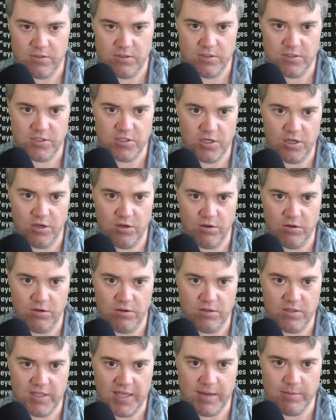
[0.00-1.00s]
So
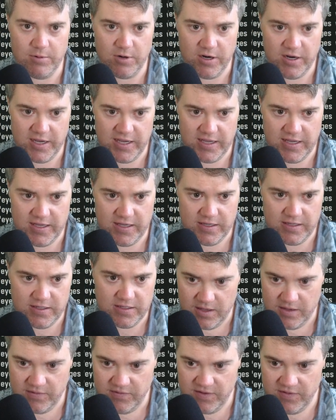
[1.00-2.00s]
library
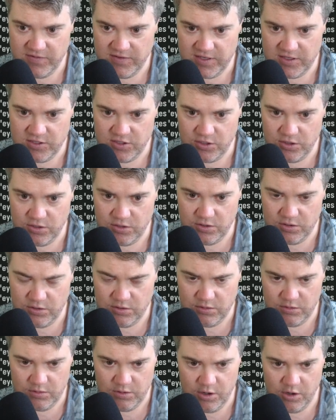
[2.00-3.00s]

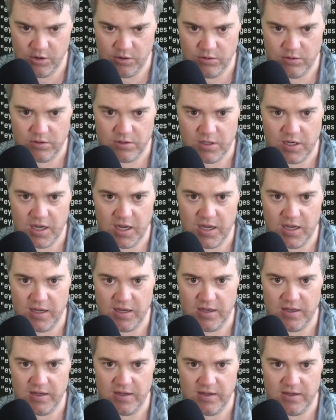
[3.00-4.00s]
52,
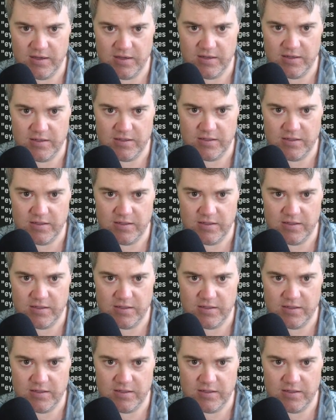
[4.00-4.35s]
nav.